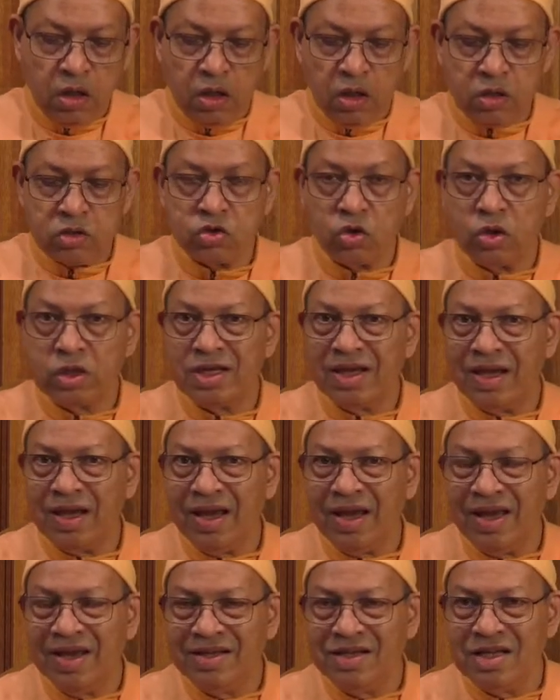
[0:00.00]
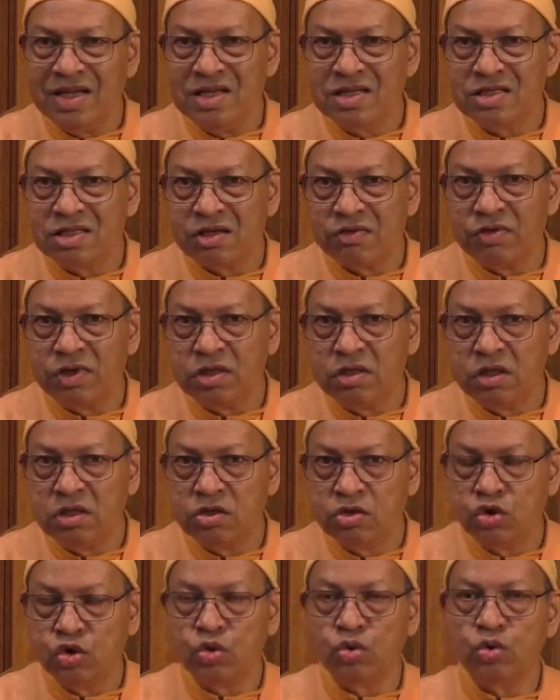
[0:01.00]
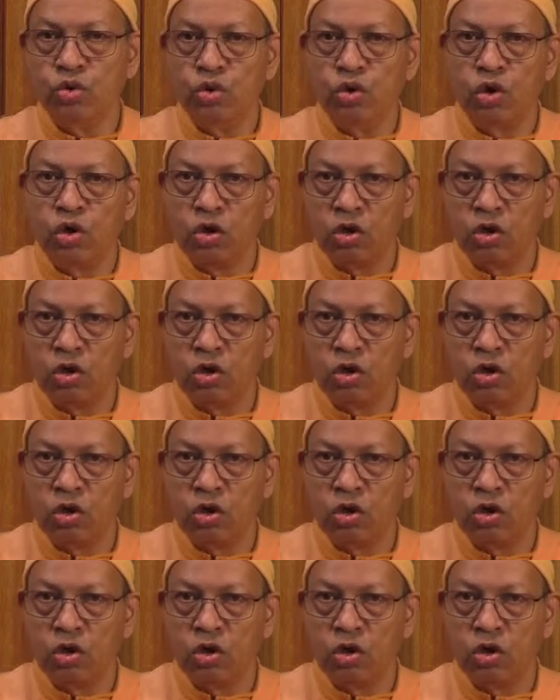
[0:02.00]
So in 1872,